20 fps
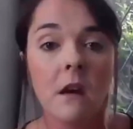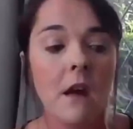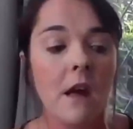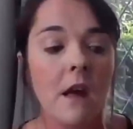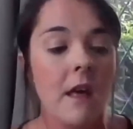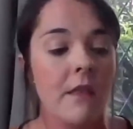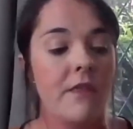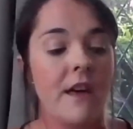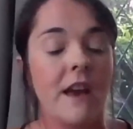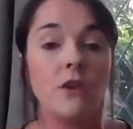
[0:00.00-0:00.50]

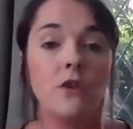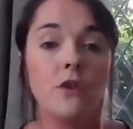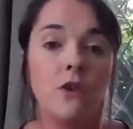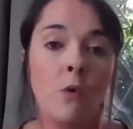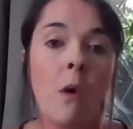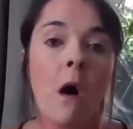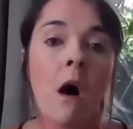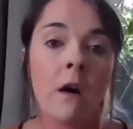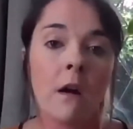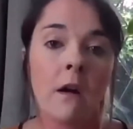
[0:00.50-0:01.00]
then
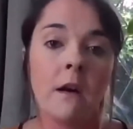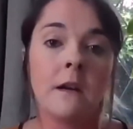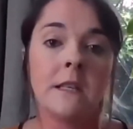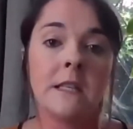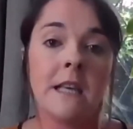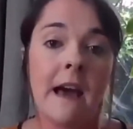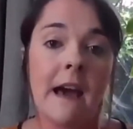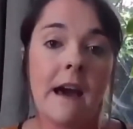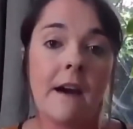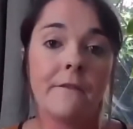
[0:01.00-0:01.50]
you are going
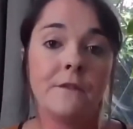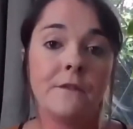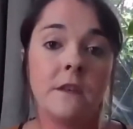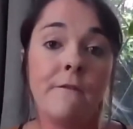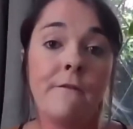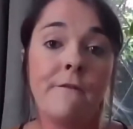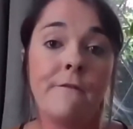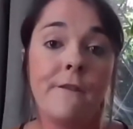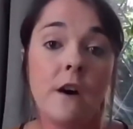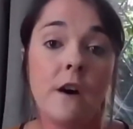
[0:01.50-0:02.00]
to have to
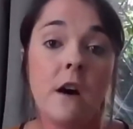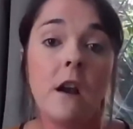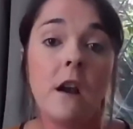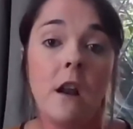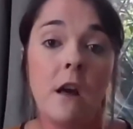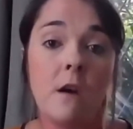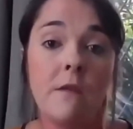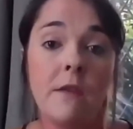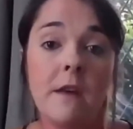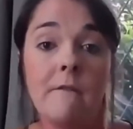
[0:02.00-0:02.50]

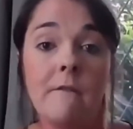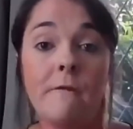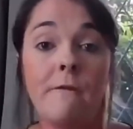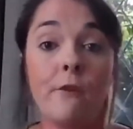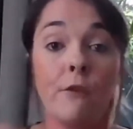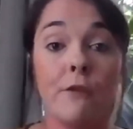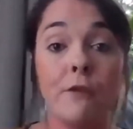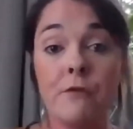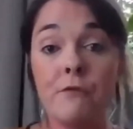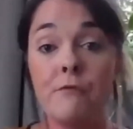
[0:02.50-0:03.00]
furlough them
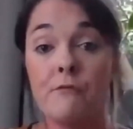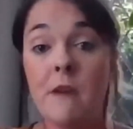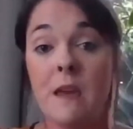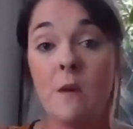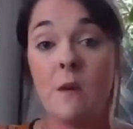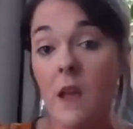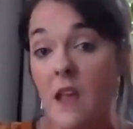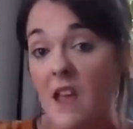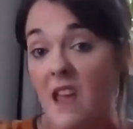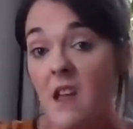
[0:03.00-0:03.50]
for 3
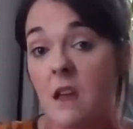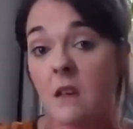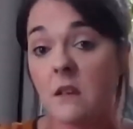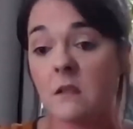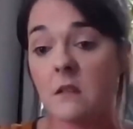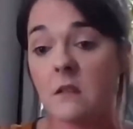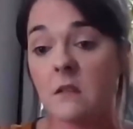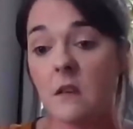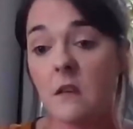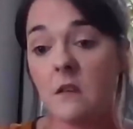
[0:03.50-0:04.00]

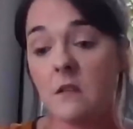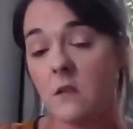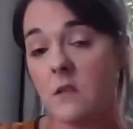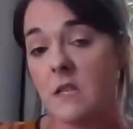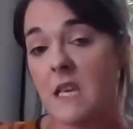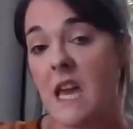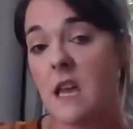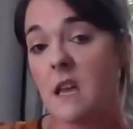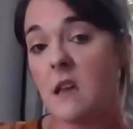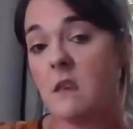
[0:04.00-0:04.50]
weeks, so
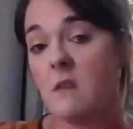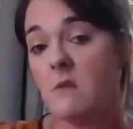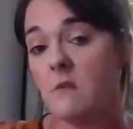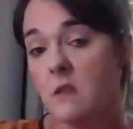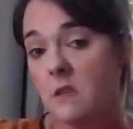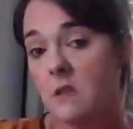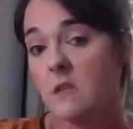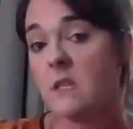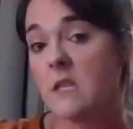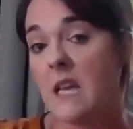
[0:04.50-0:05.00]
taking you
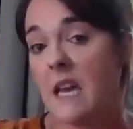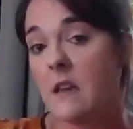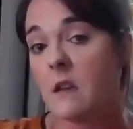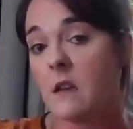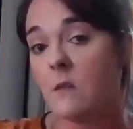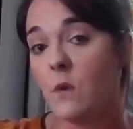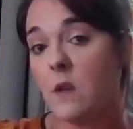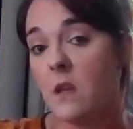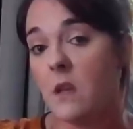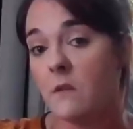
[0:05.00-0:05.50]
to the
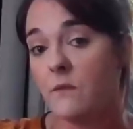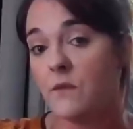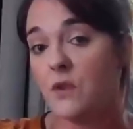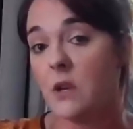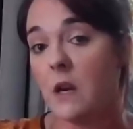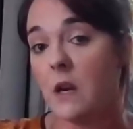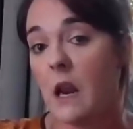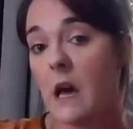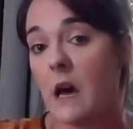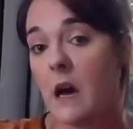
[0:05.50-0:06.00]
2nd week of
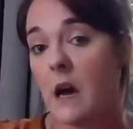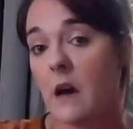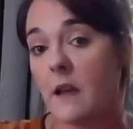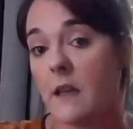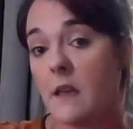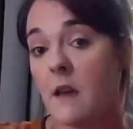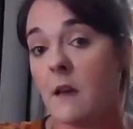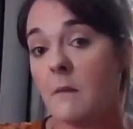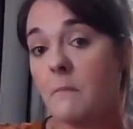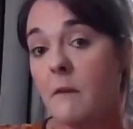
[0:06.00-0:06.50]

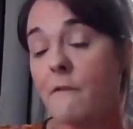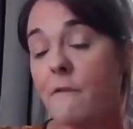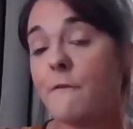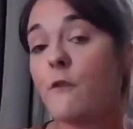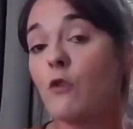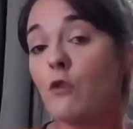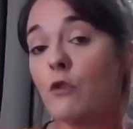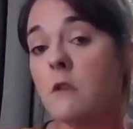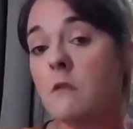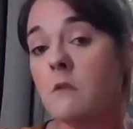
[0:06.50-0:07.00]
July
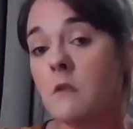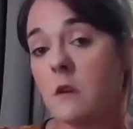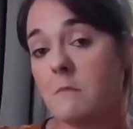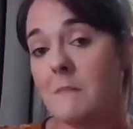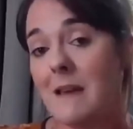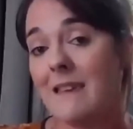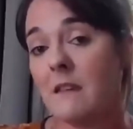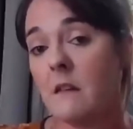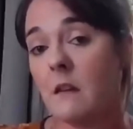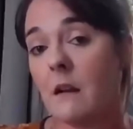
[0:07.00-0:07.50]
before you can
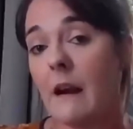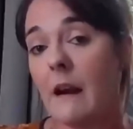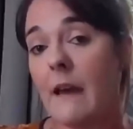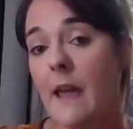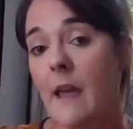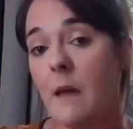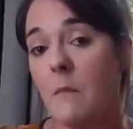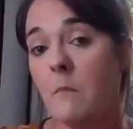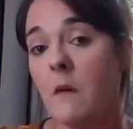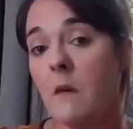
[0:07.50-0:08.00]
make a
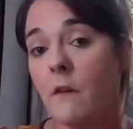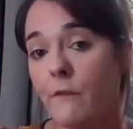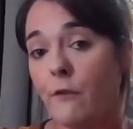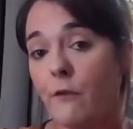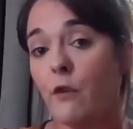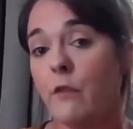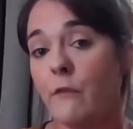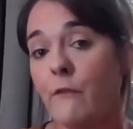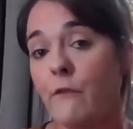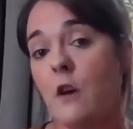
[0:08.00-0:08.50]
claim
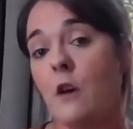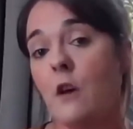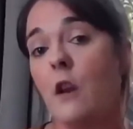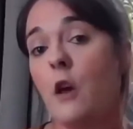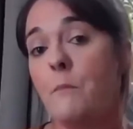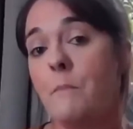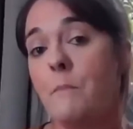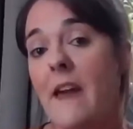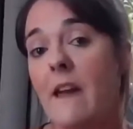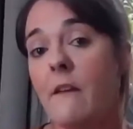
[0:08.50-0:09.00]
for the
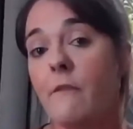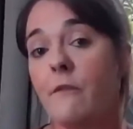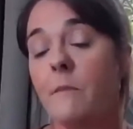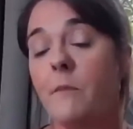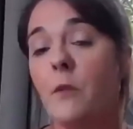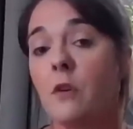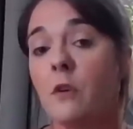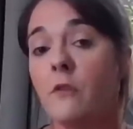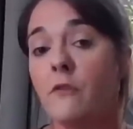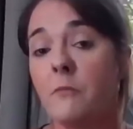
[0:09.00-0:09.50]
furlough pay from
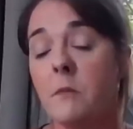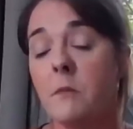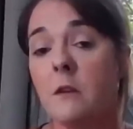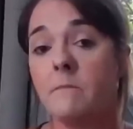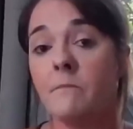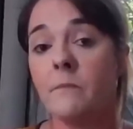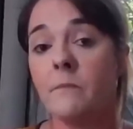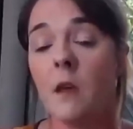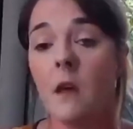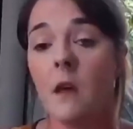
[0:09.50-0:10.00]
the
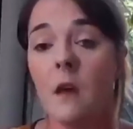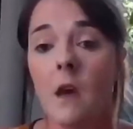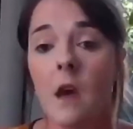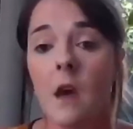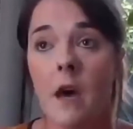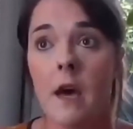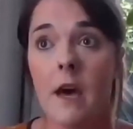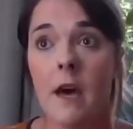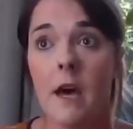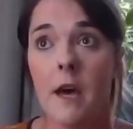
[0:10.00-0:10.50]
government.
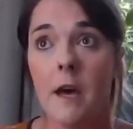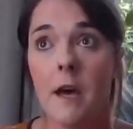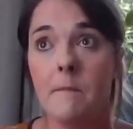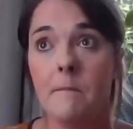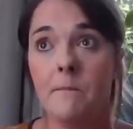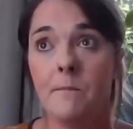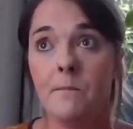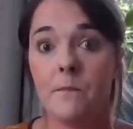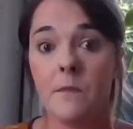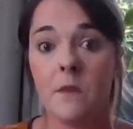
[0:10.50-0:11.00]

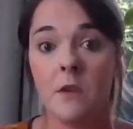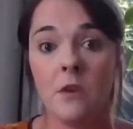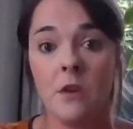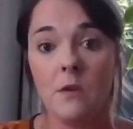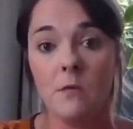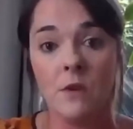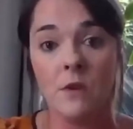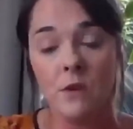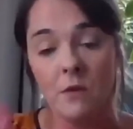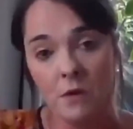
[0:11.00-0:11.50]

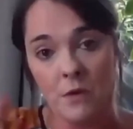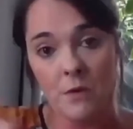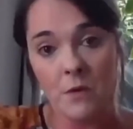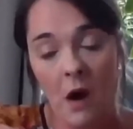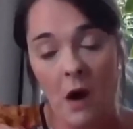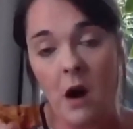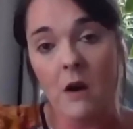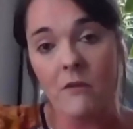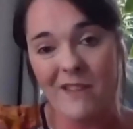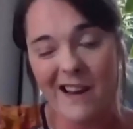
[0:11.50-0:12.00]
You
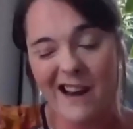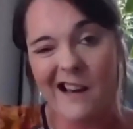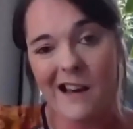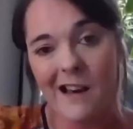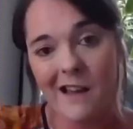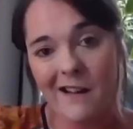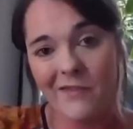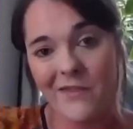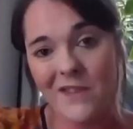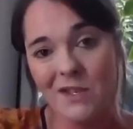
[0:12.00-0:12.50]
can't
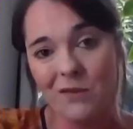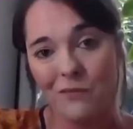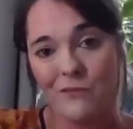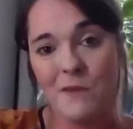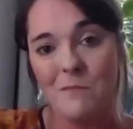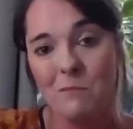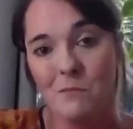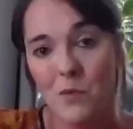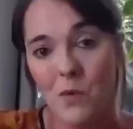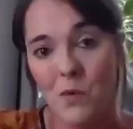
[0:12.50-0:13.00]
rely on this
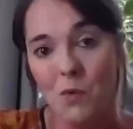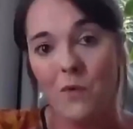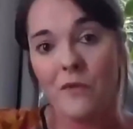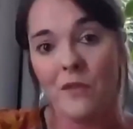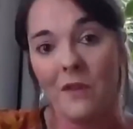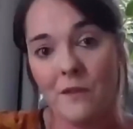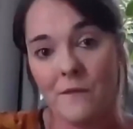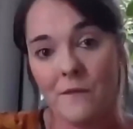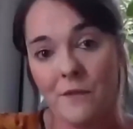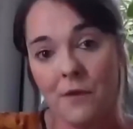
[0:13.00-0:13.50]

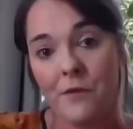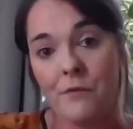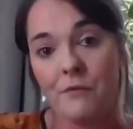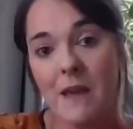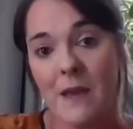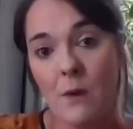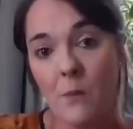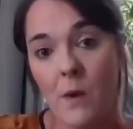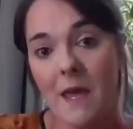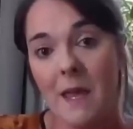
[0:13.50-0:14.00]
removal of the
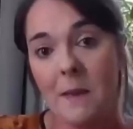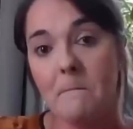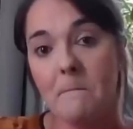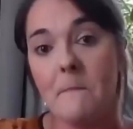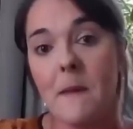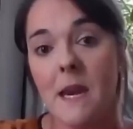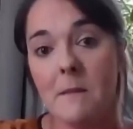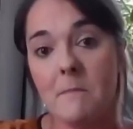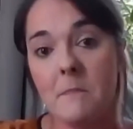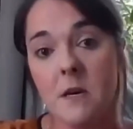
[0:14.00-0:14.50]
3-week
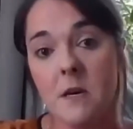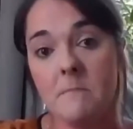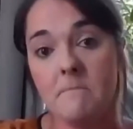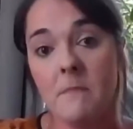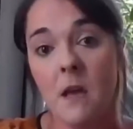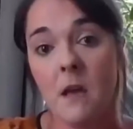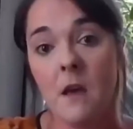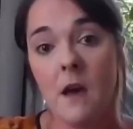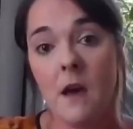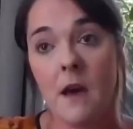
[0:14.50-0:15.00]
minimum
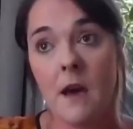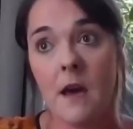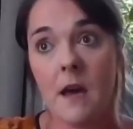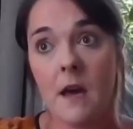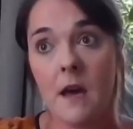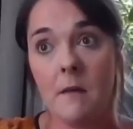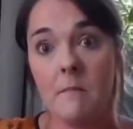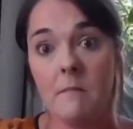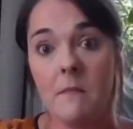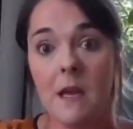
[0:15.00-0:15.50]

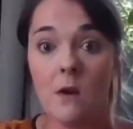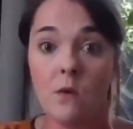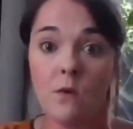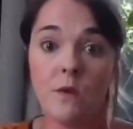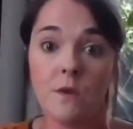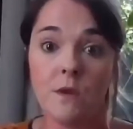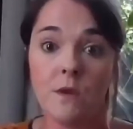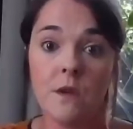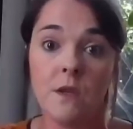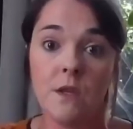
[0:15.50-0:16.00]
in
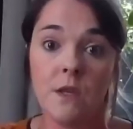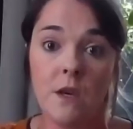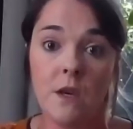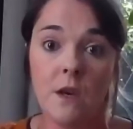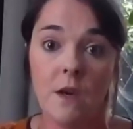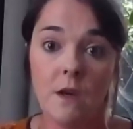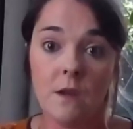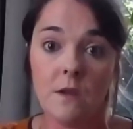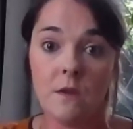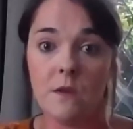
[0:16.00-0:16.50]
order
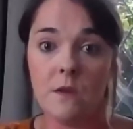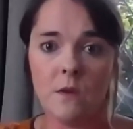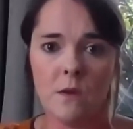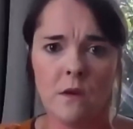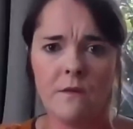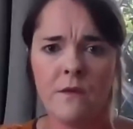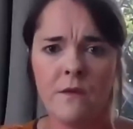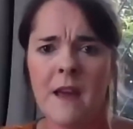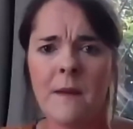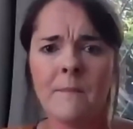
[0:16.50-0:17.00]
to sort
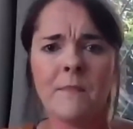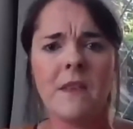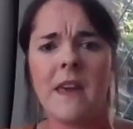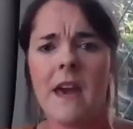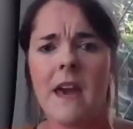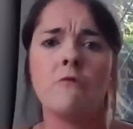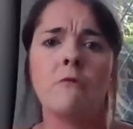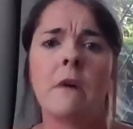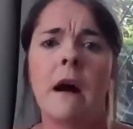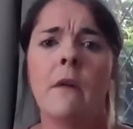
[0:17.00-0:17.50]
of
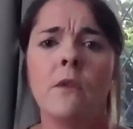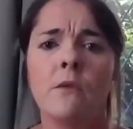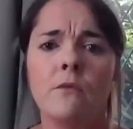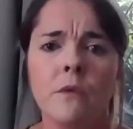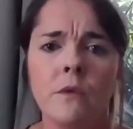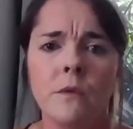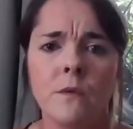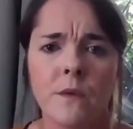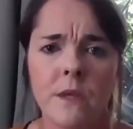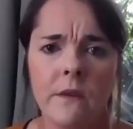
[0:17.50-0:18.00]
get around the
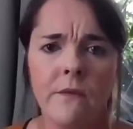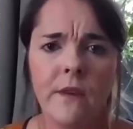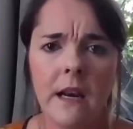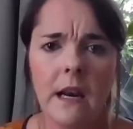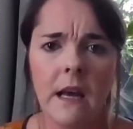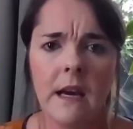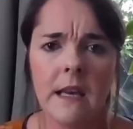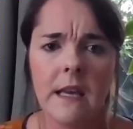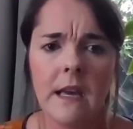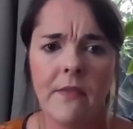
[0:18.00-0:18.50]
rules, if you
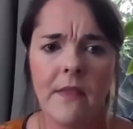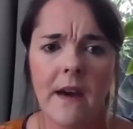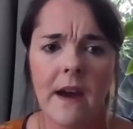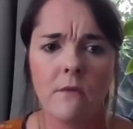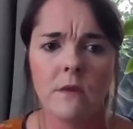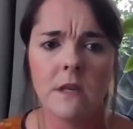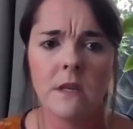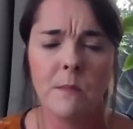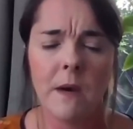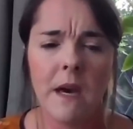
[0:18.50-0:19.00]
like, in
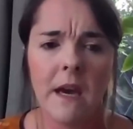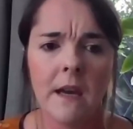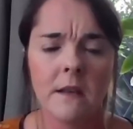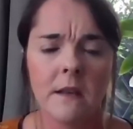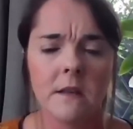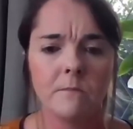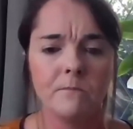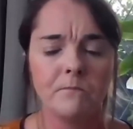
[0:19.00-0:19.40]
that respect.